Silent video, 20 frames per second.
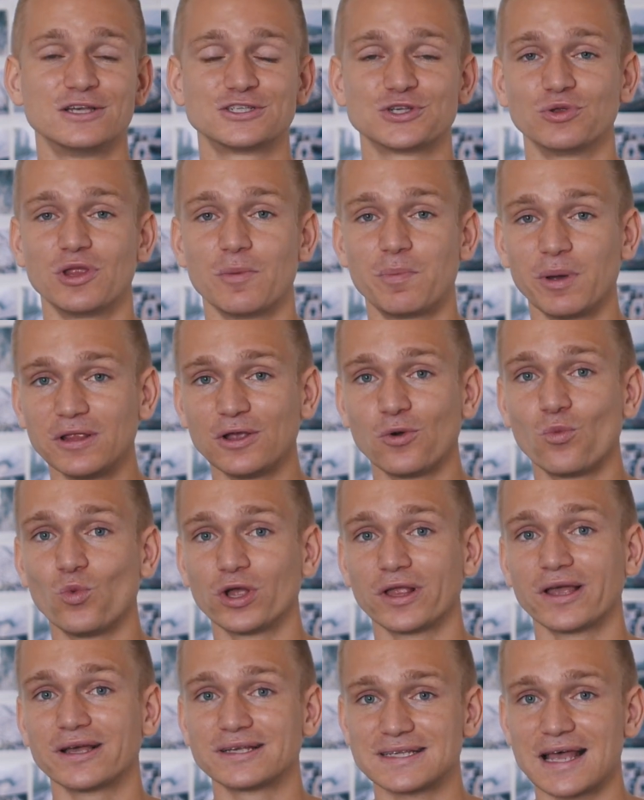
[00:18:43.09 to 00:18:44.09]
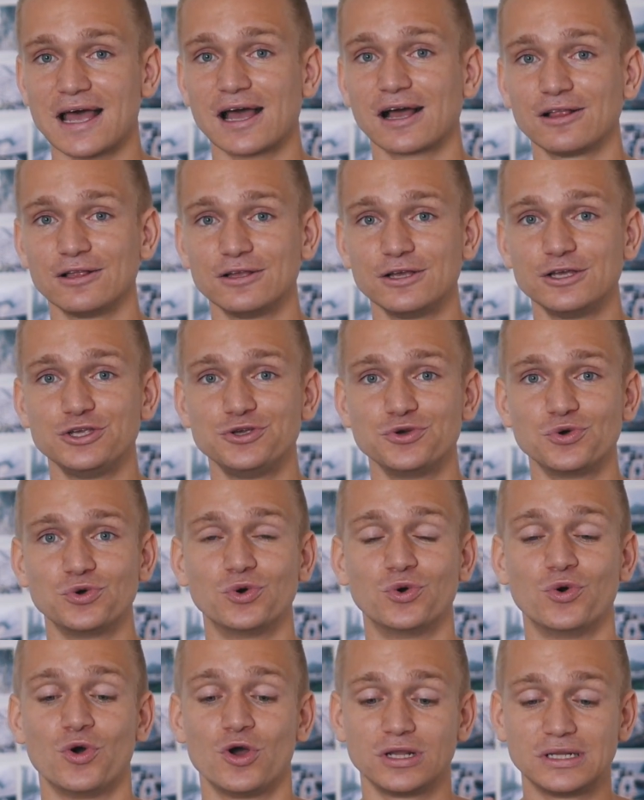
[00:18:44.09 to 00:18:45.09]
So depending what exactly
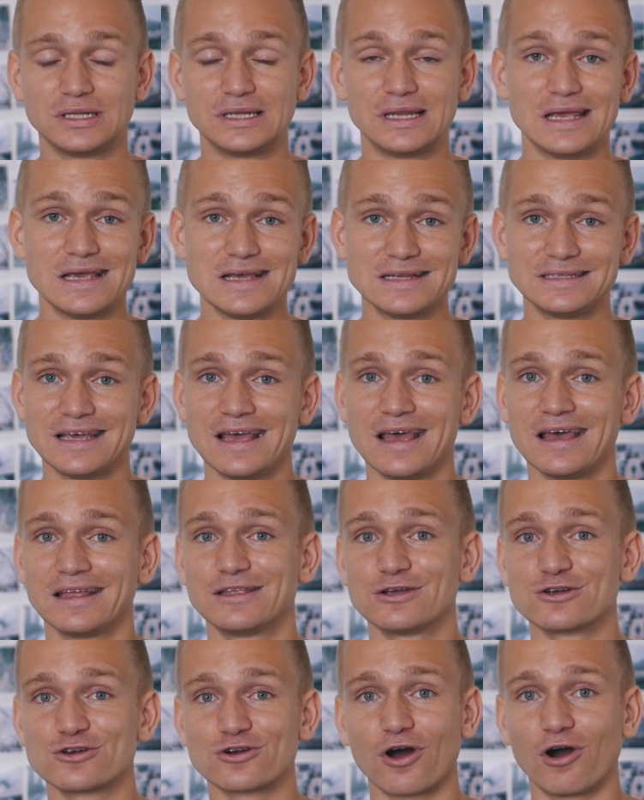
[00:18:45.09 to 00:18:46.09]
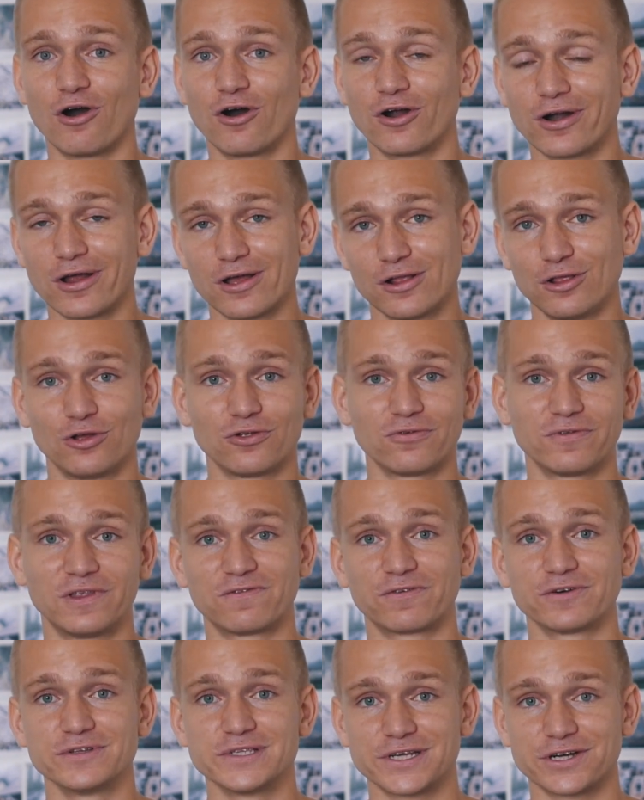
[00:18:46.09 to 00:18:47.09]
you need, there are a lot of
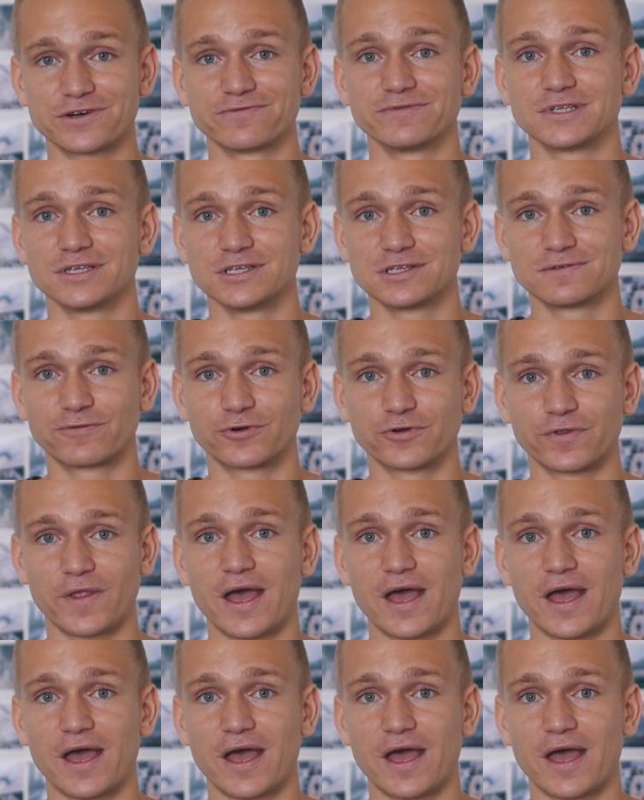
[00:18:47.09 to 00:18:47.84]
different services for